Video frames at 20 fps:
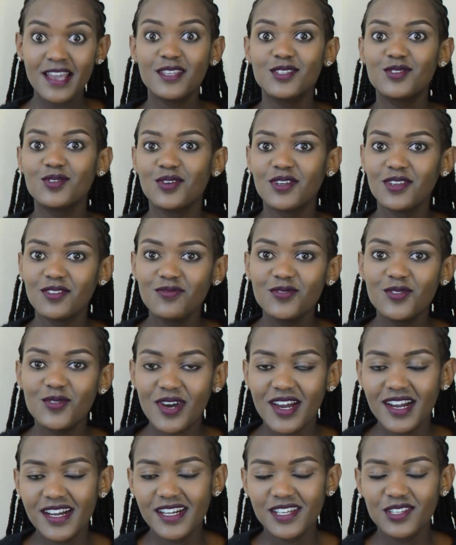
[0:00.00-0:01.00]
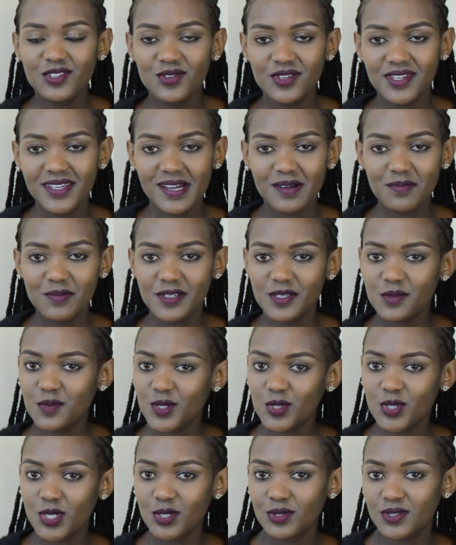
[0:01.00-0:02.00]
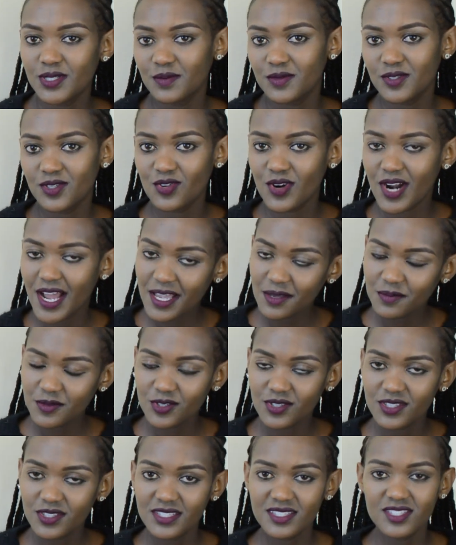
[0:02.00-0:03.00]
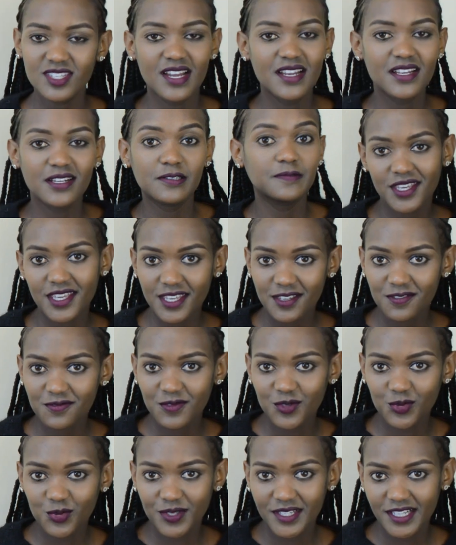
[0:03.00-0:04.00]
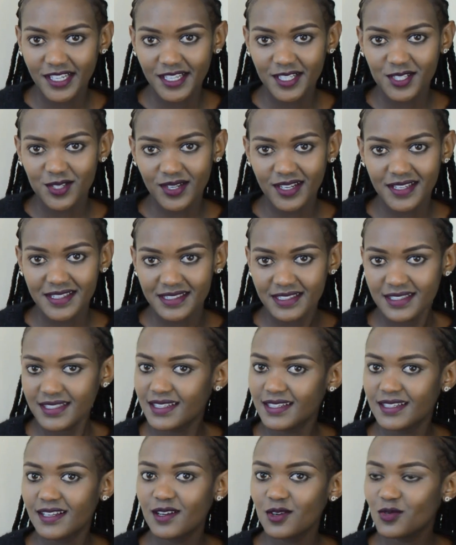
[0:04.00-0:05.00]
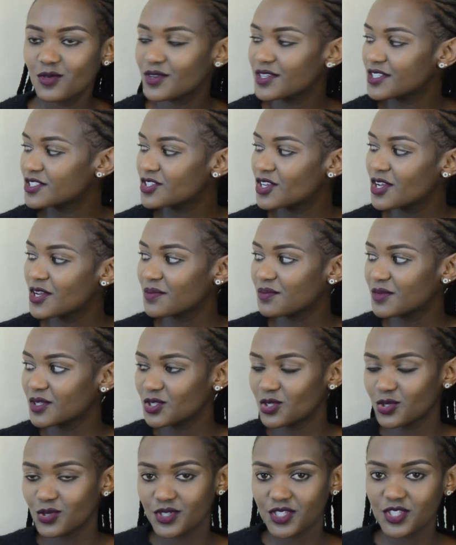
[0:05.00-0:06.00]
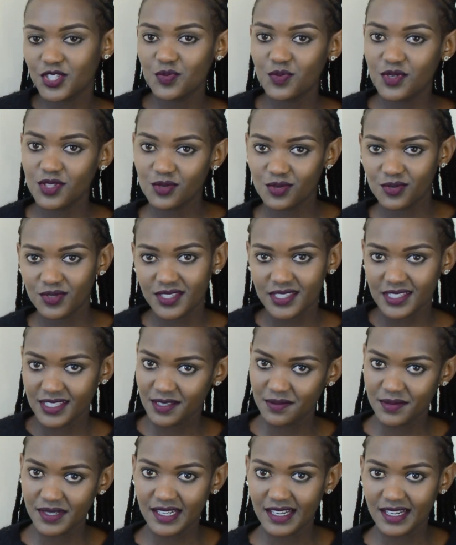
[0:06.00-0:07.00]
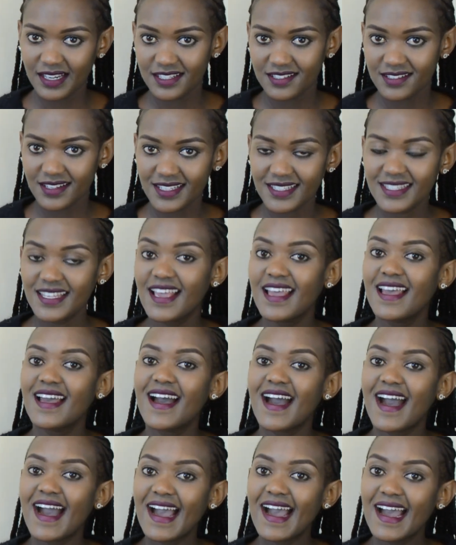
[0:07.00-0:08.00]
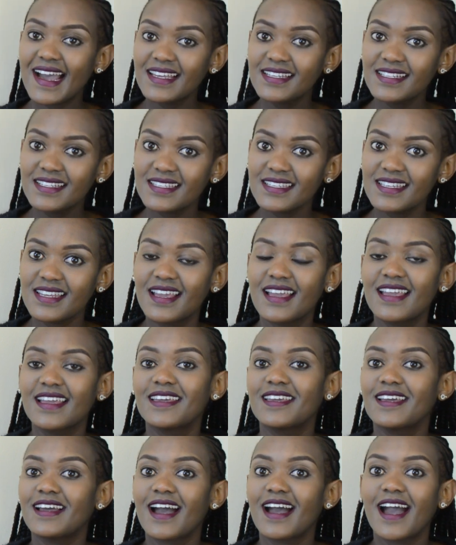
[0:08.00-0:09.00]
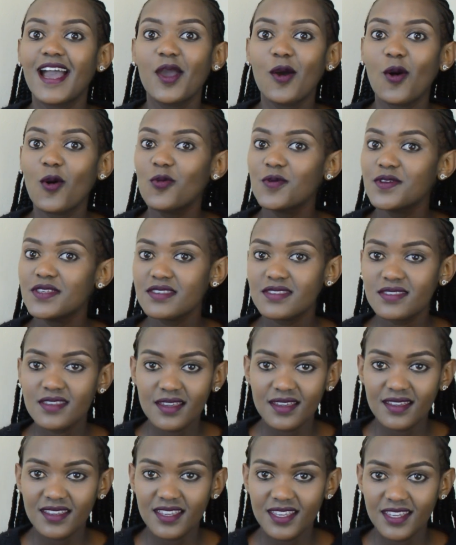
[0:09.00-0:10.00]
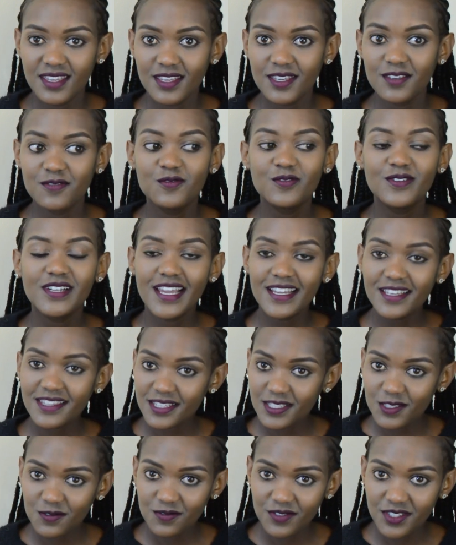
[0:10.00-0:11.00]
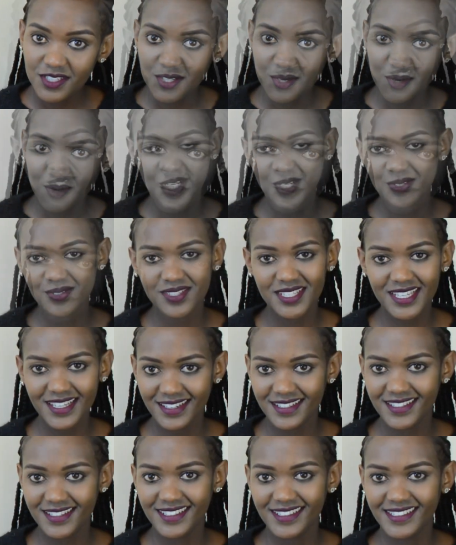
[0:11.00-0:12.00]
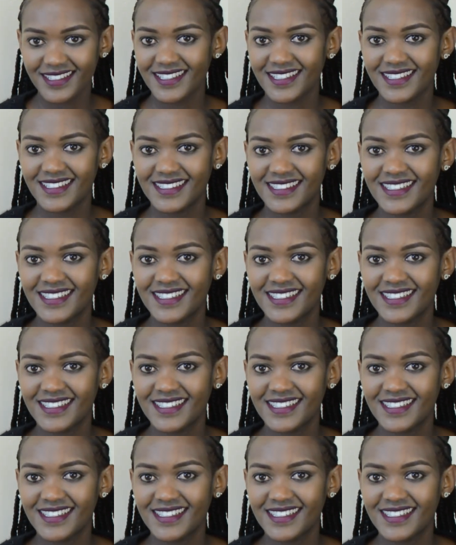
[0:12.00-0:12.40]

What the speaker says: So if you are new here, please make sure you subscribe to this channel. If you would like to learn this language, make sure you reach me through this email address. And I always say, if you like this video, make sure you share it.